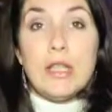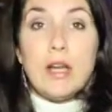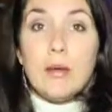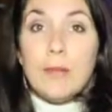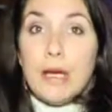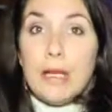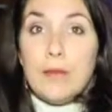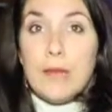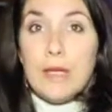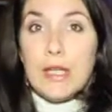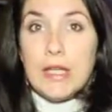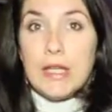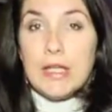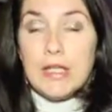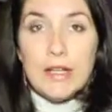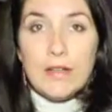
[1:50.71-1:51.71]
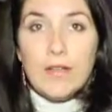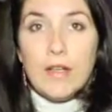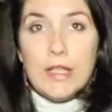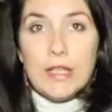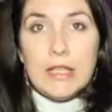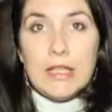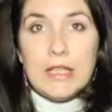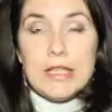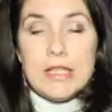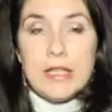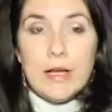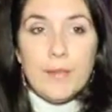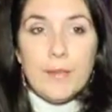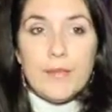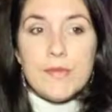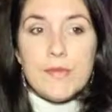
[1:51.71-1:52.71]
there might be definitely
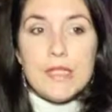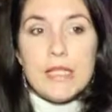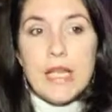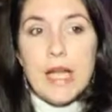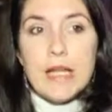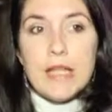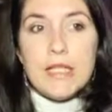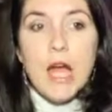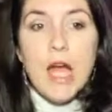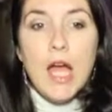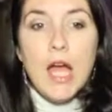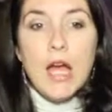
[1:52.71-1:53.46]
some slight,